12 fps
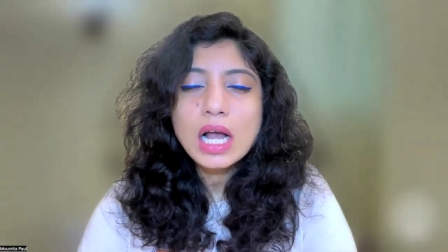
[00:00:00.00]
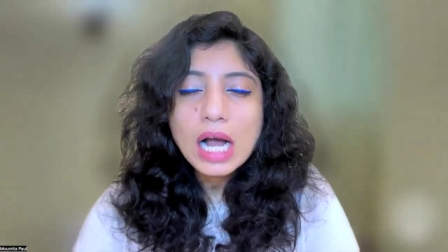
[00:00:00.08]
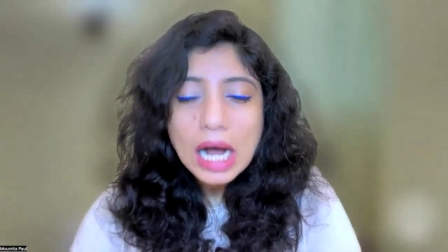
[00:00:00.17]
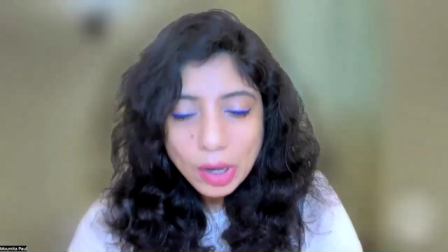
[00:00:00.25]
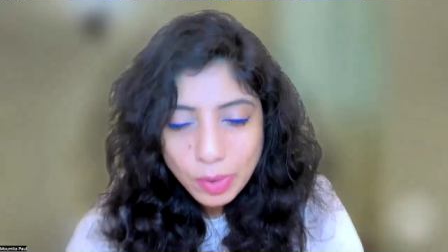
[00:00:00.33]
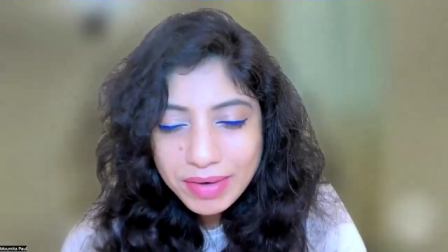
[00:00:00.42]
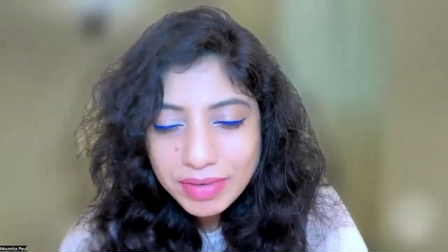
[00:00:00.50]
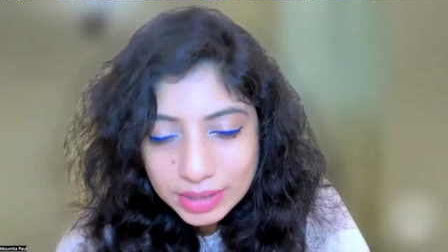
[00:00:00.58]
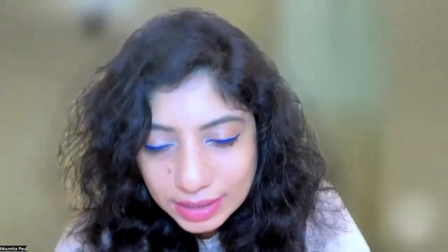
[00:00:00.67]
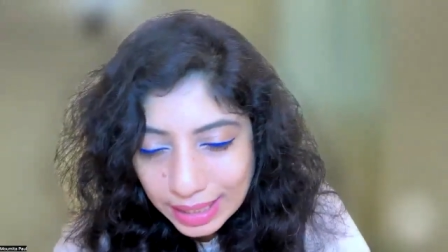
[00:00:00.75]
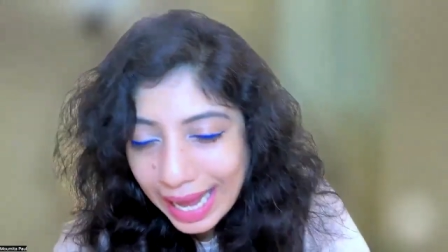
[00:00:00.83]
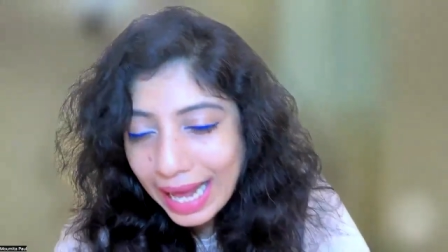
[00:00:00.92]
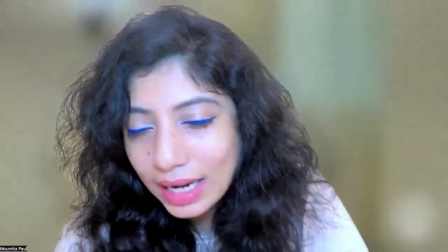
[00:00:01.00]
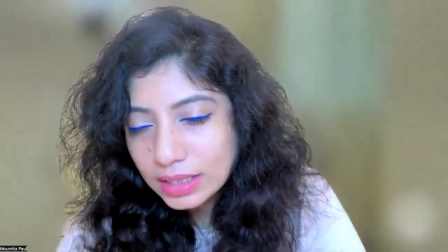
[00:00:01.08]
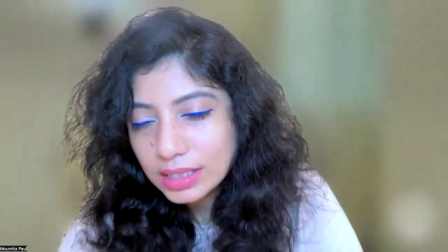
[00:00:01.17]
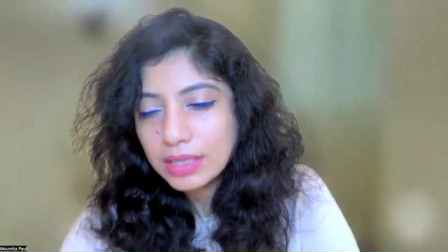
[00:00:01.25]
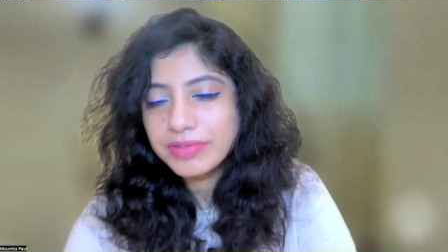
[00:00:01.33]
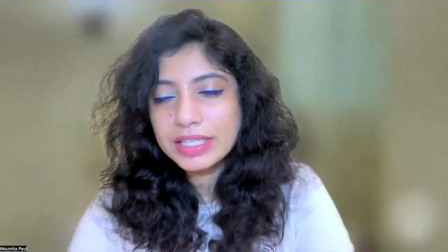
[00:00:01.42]
However, the
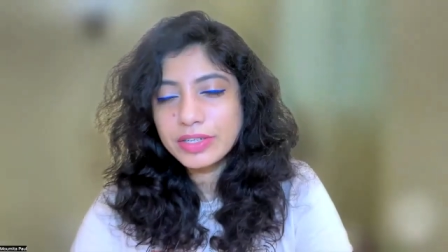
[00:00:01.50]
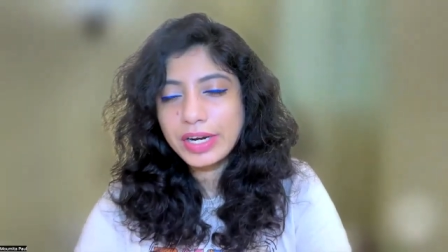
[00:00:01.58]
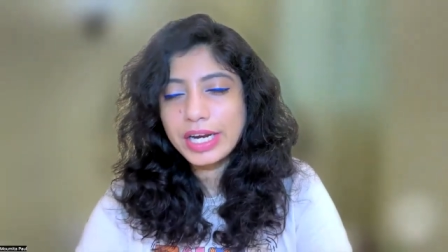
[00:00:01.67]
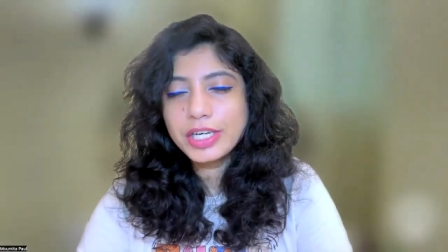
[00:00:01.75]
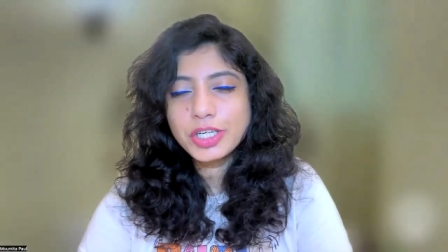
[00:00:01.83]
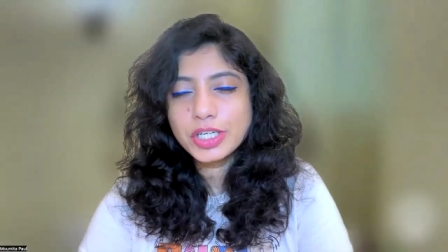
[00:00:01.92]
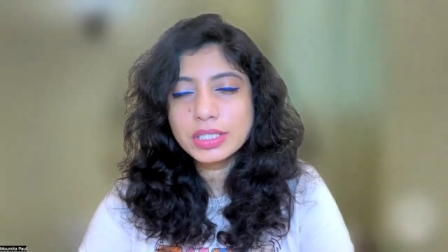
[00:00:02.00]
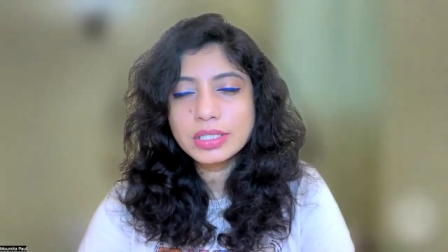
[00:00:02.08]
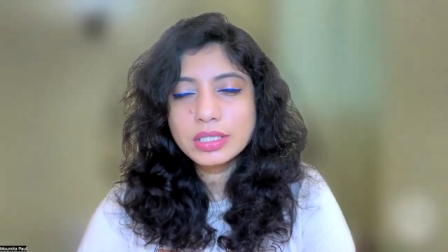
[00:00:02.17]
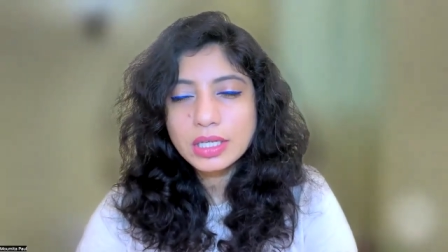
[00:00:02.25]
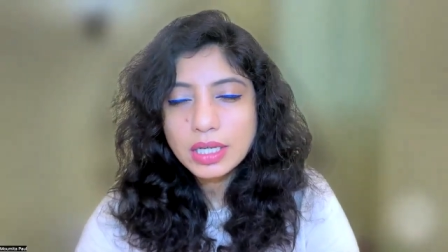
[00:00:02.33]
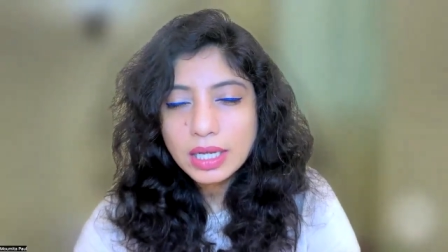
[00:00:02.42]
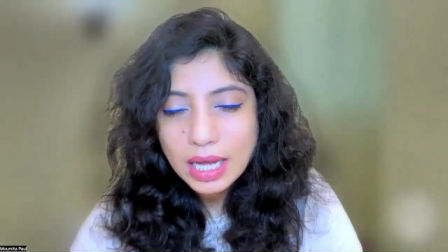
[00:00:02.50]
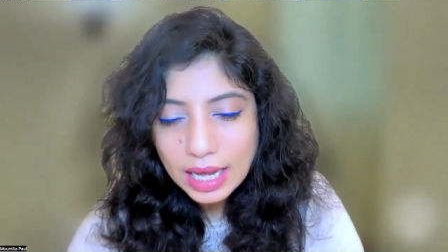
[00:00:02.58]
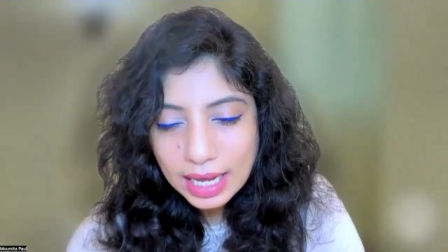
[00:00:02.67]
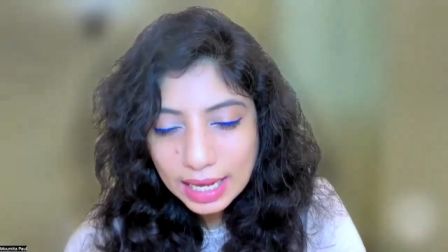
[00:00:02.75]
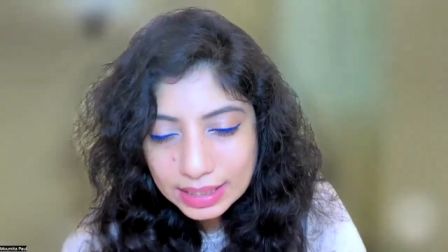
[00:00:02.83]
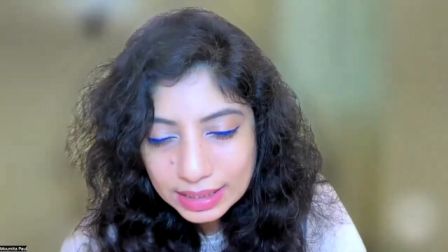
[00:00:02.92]
Galactic Federation
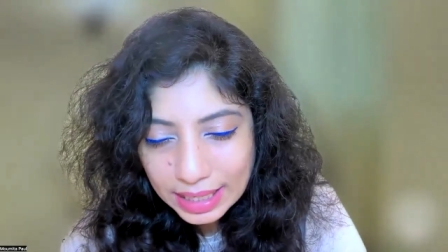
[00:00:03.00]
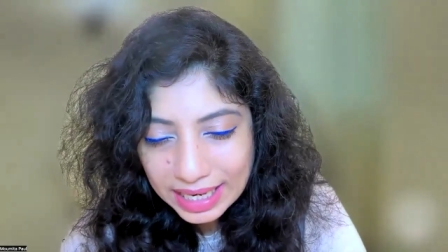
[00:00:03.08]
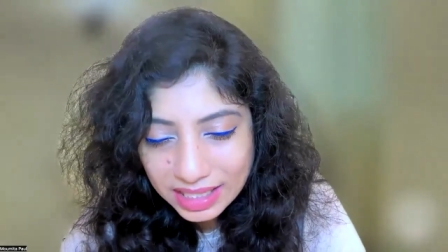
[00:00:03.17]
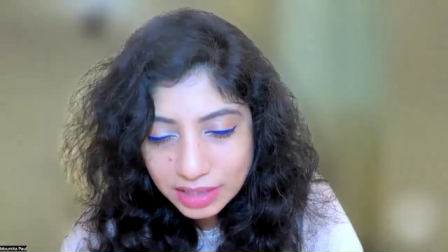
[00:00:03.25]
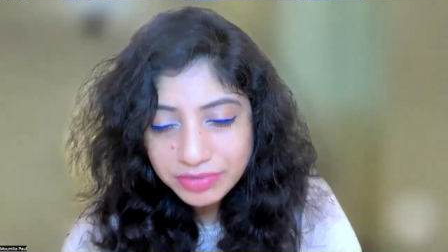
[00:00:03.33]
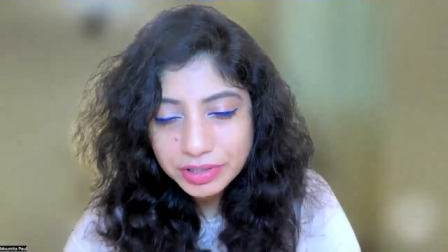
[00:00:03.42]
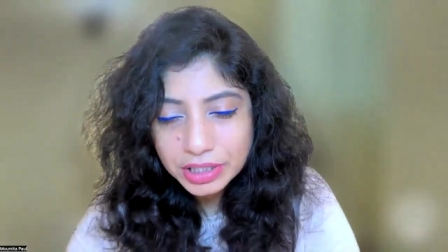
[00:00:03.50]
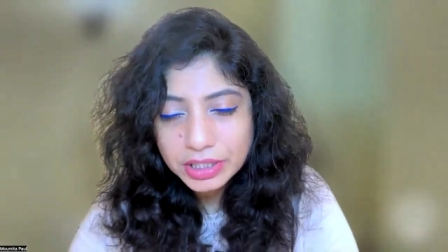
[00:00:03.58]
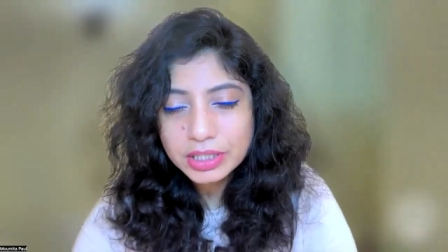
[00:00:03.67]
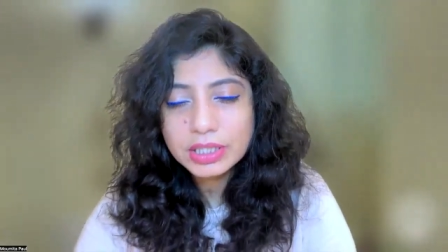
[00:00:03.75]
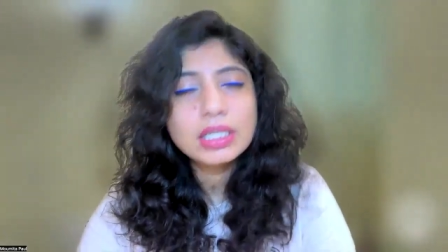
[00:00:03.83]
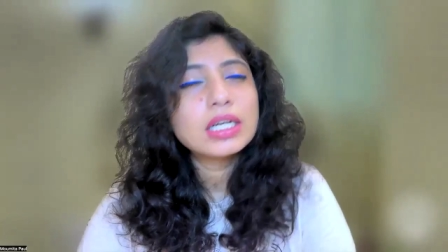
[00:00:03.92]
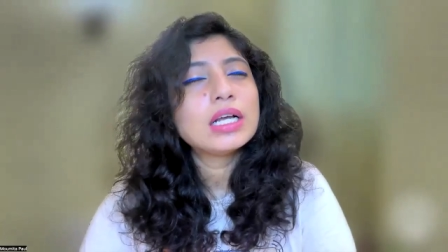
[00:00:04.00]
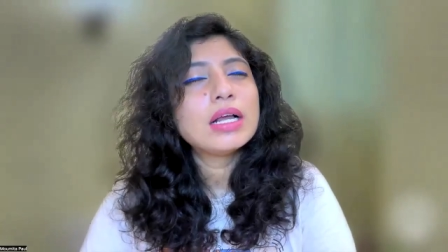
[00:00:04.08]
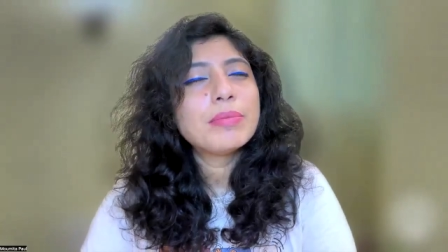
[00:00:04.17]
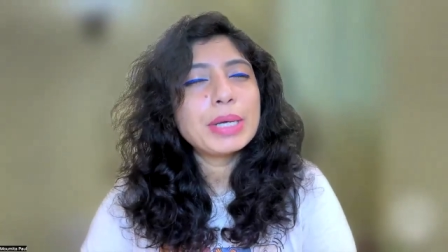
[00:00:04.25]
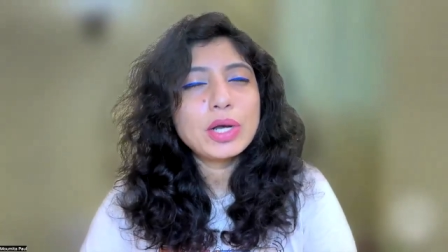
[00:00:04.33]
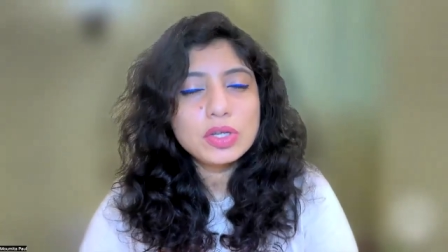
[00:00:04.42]
had interfered
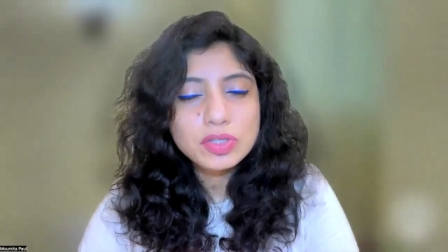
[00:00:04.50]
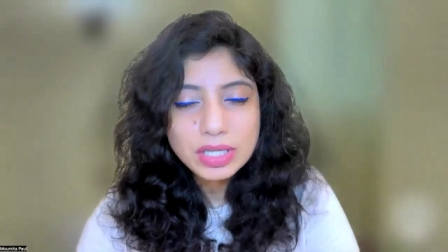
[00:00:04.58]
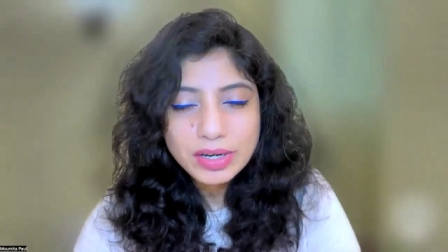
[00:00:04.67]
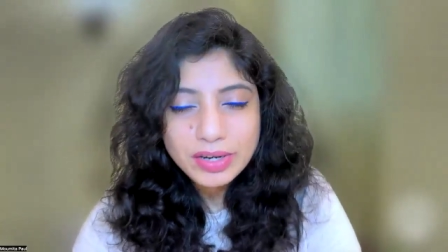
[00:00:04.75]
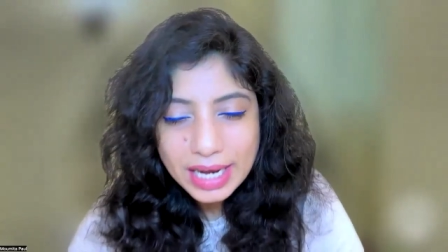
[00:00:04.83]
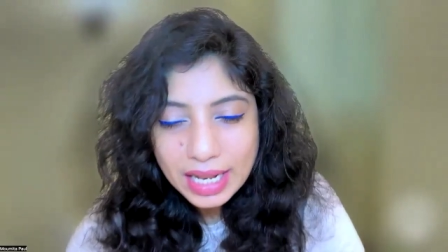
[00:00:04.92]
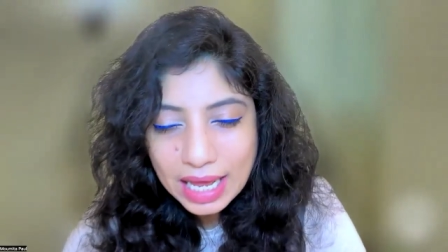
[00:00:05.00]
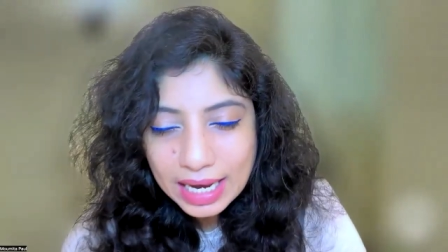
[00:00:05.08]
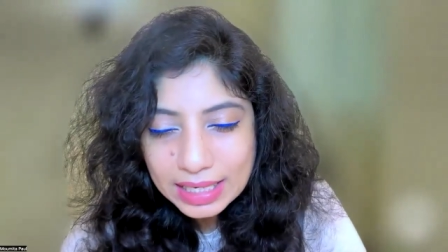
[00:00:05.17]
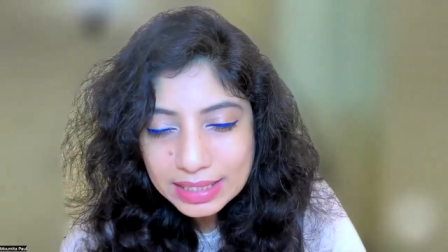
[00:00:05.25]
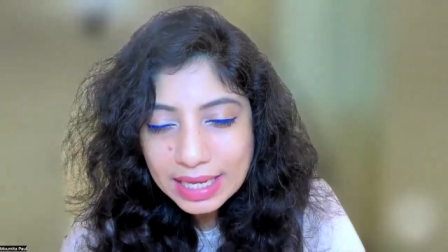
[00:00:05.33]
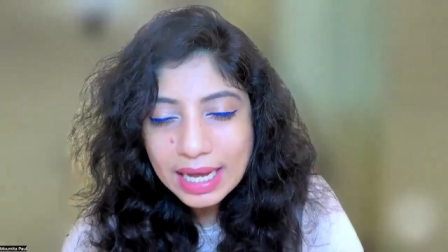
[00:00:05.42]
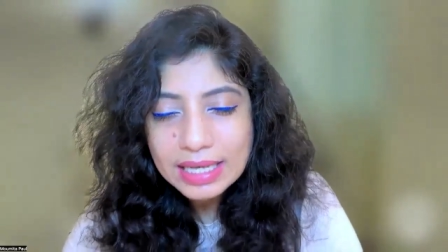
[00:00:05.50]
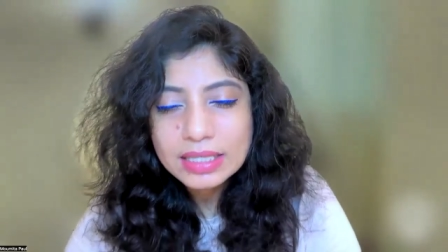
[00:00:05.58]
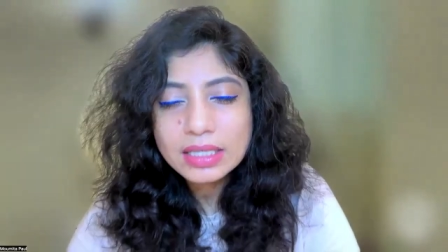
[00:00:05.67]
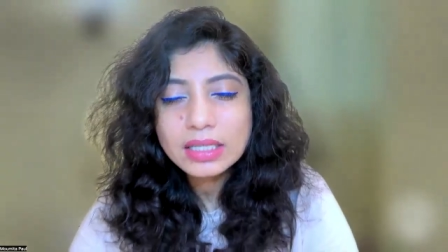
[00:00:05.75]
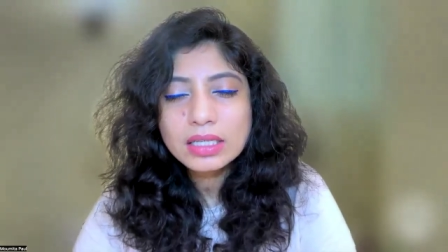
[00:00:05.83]
because they realize that